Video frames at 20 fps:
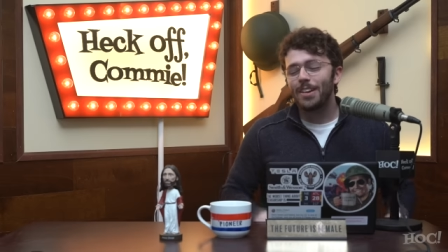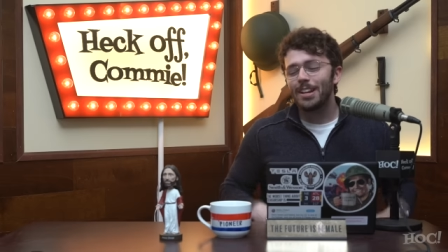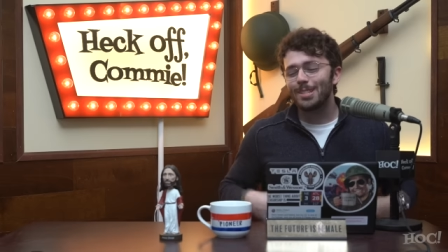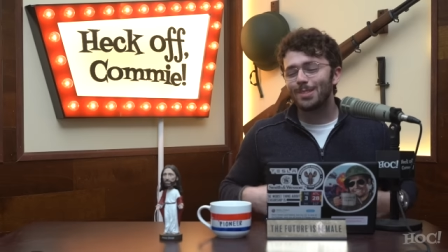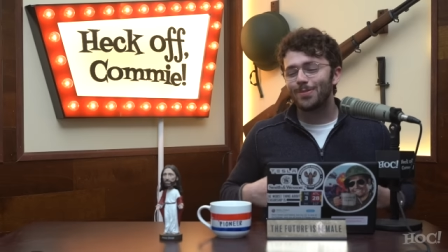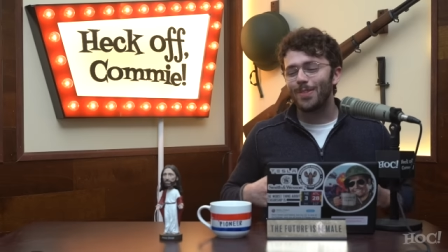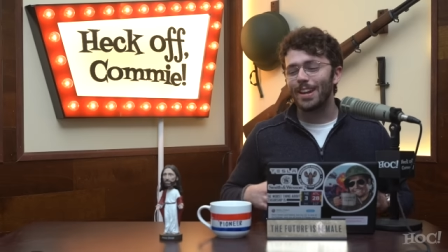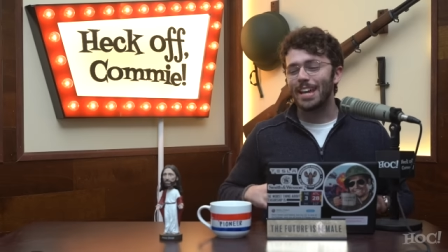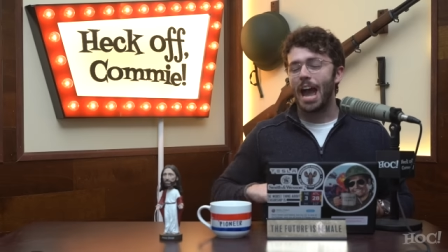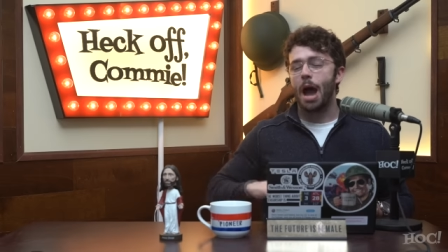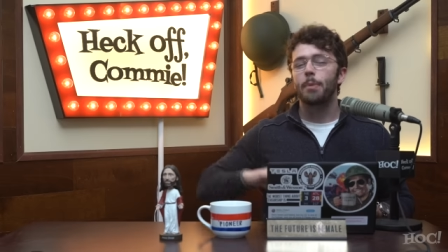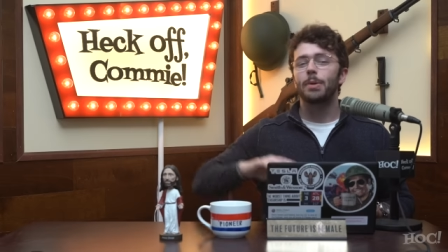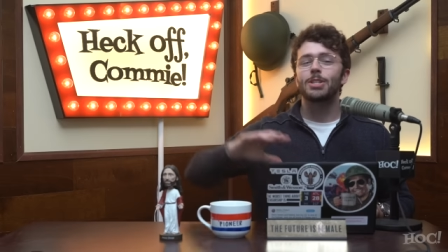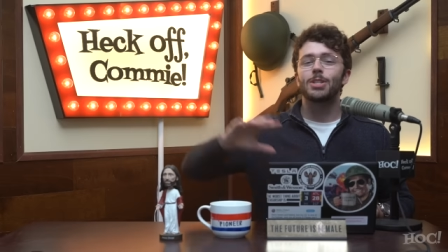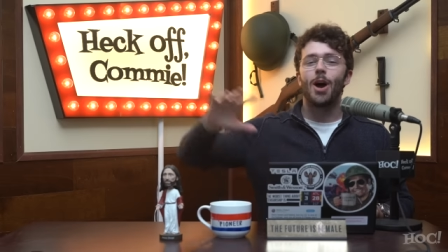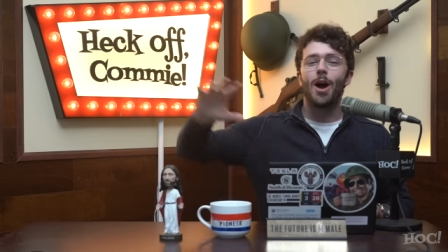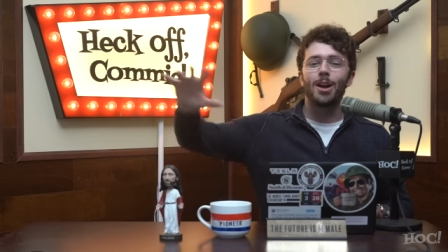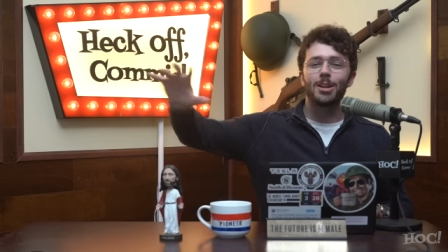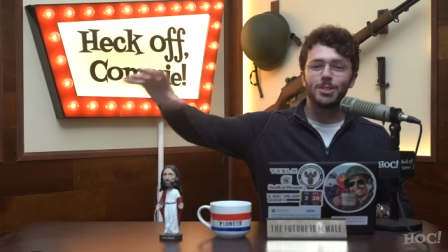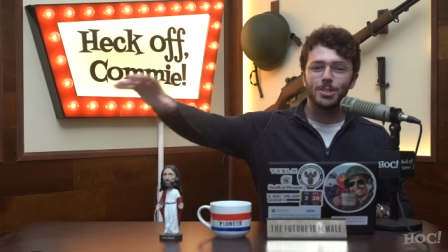it is funny how we
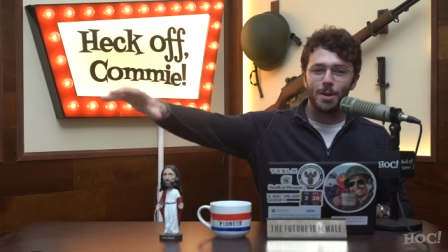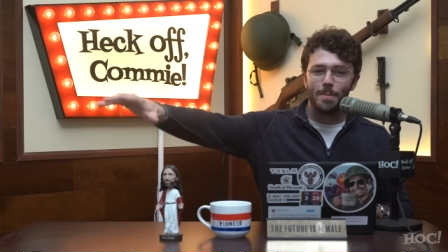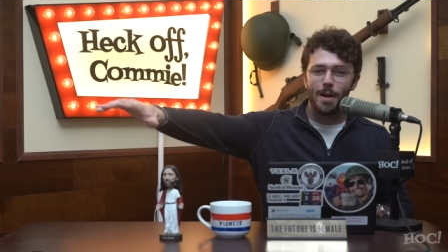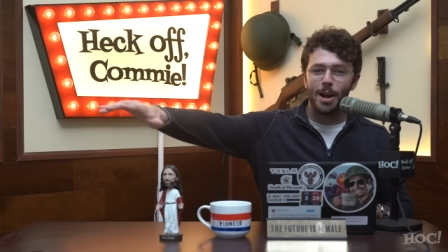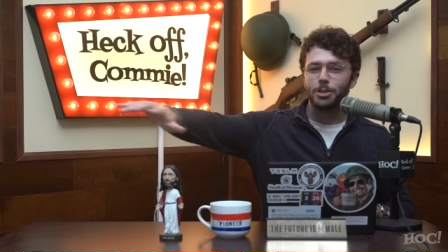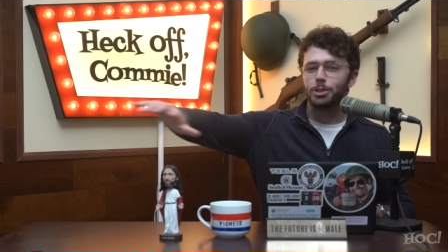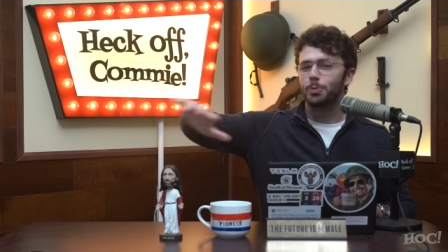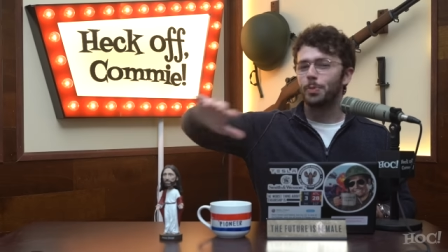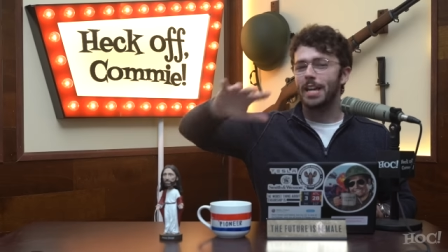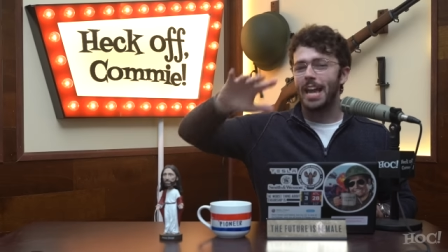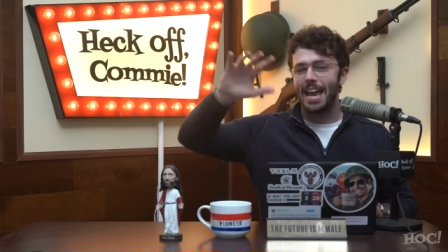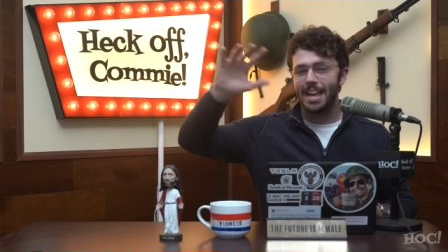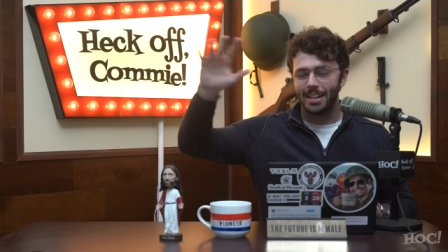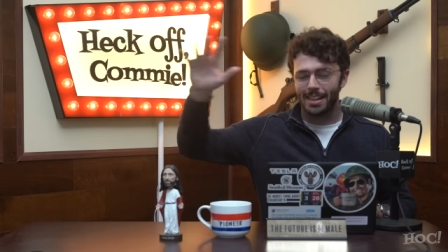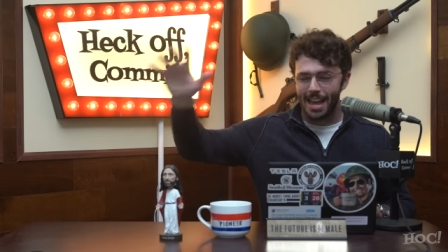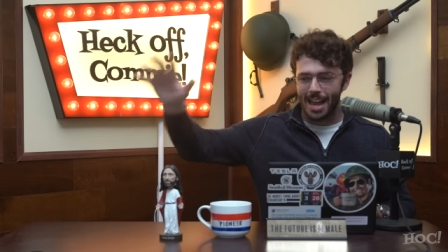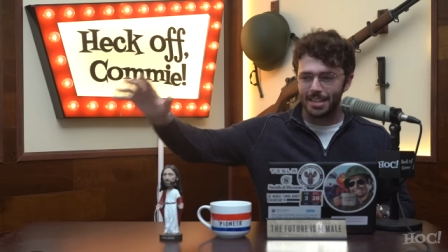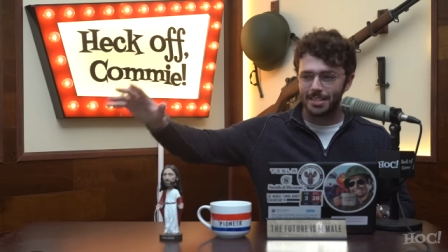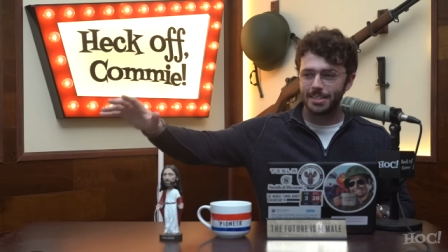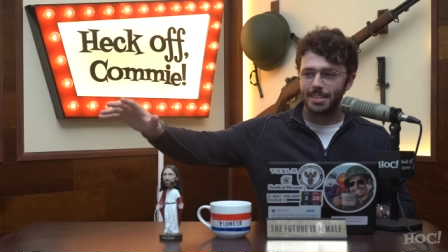talk so much and we
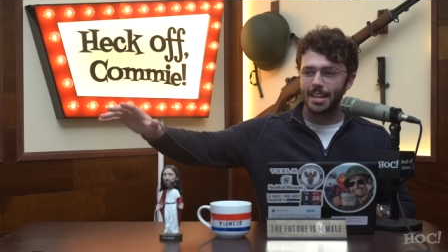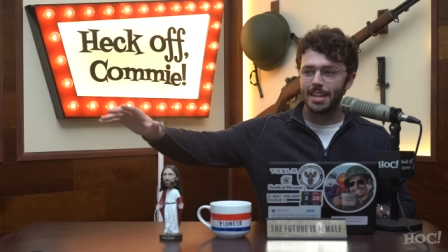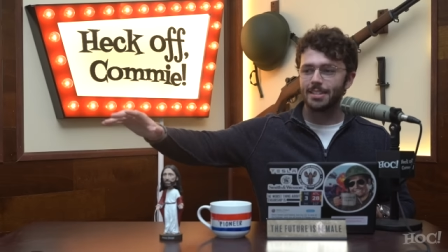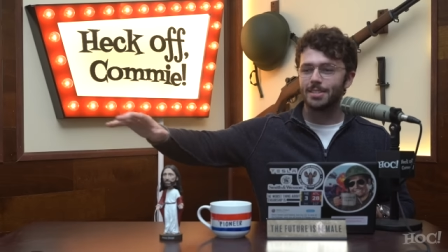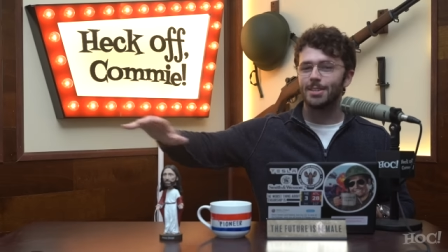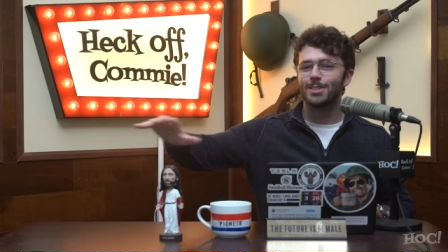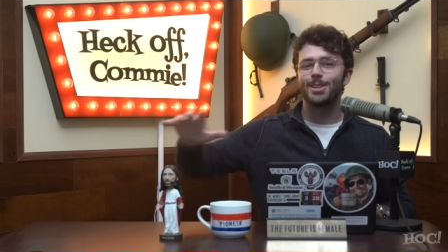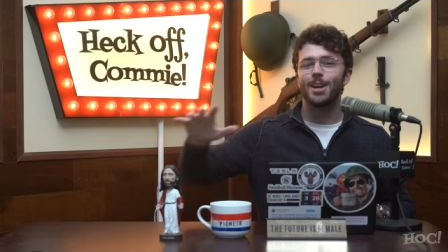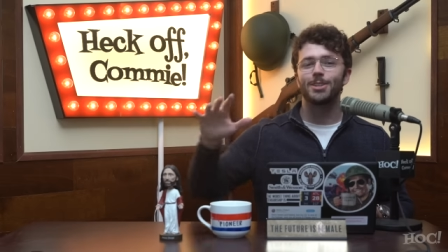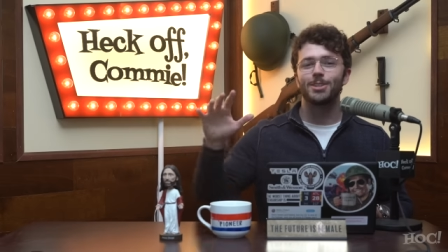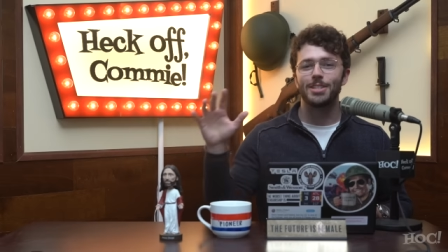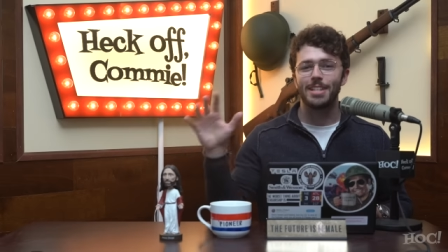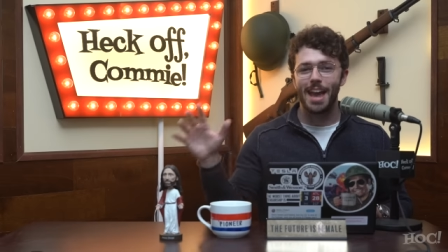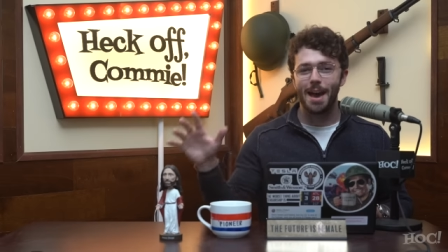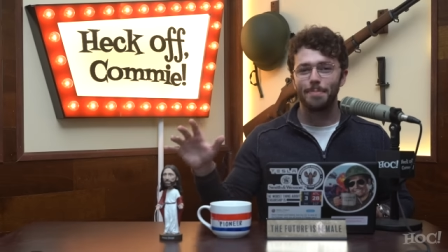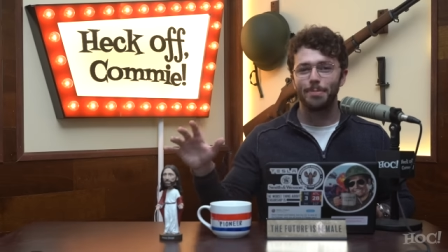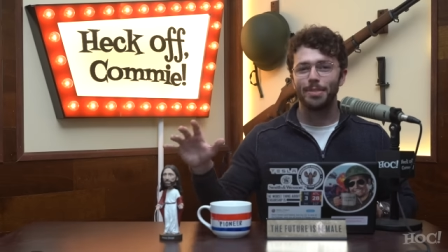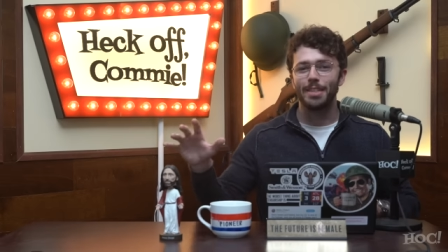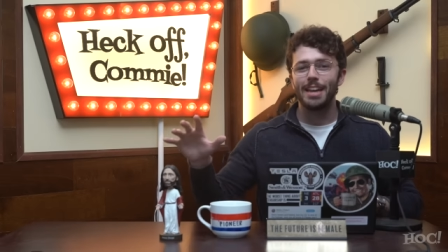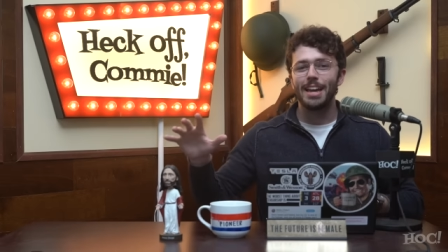analyze things at such
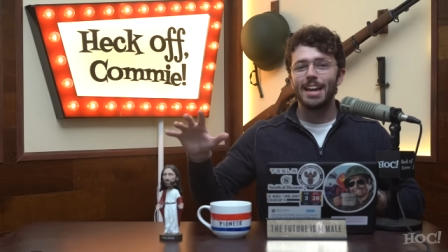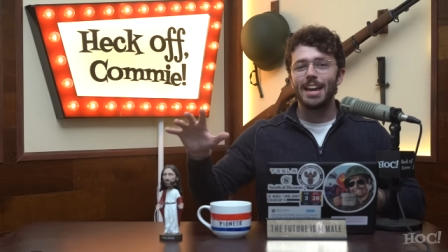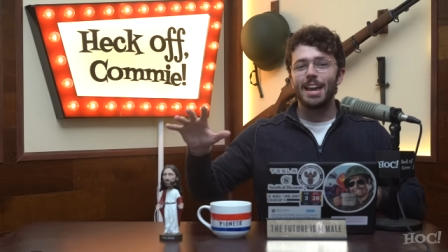depth